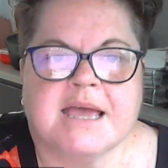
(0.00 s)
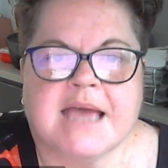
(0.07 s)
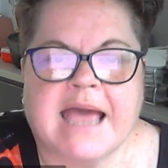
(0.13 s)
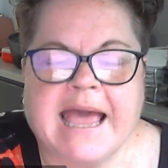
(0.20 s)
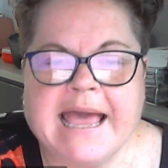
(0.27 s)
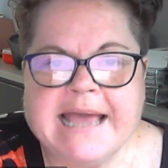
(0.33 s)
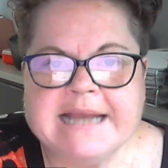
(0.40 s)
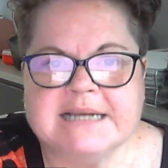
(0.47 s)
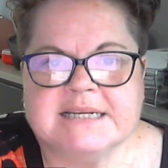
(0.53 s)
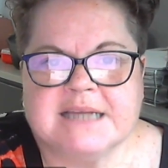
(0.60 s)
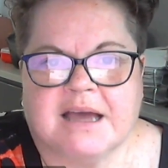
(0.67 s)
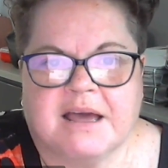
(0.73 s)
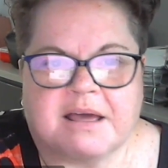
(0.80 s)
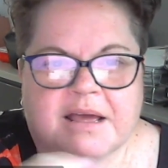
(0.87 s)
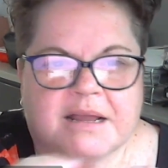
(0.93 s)
And
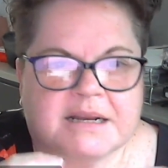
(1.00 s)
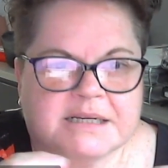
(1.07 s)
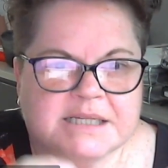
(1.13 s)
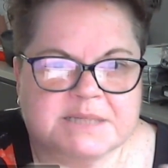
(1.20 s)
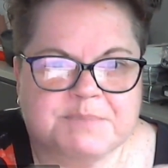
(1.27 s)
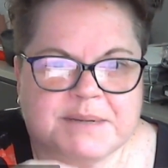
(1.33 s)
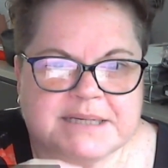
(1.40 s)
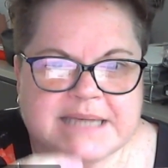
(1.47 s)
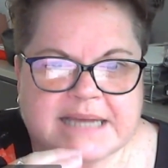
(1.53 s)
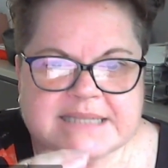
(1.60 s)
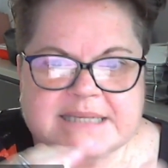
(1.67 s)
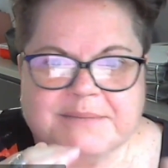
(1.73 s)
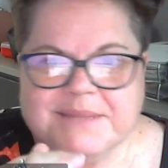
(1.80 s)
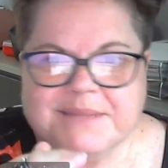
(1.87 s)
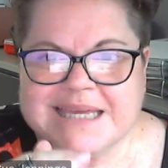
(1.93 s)
I just picked out
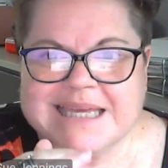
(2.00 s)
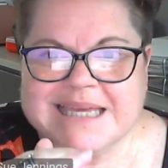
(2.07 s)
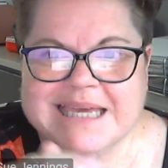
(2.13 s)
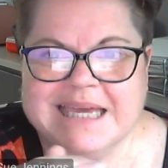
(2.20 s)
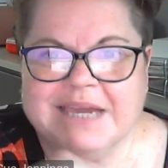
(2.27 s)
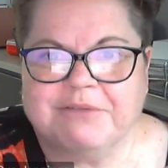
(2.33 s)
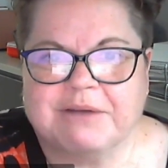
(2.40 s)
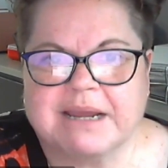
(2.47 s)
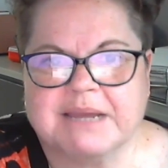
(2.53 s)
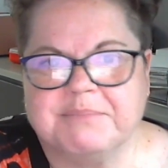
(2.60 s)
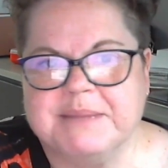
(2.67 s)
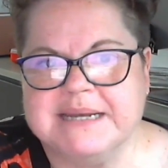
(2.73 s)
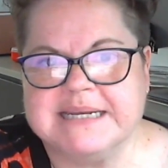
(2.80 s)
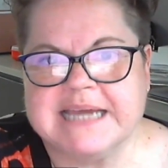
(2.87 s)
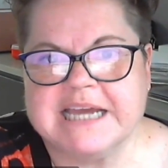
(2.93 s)
some of the key
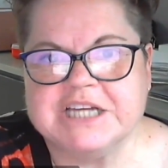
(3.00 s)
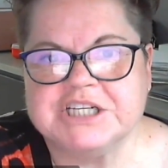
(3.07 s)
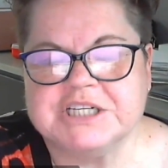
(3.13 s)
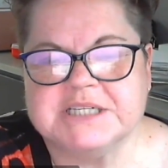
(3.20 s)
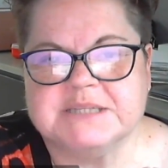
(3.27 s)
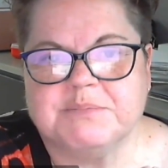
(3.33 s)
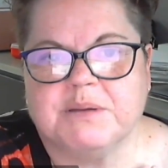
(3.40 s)
recommendations,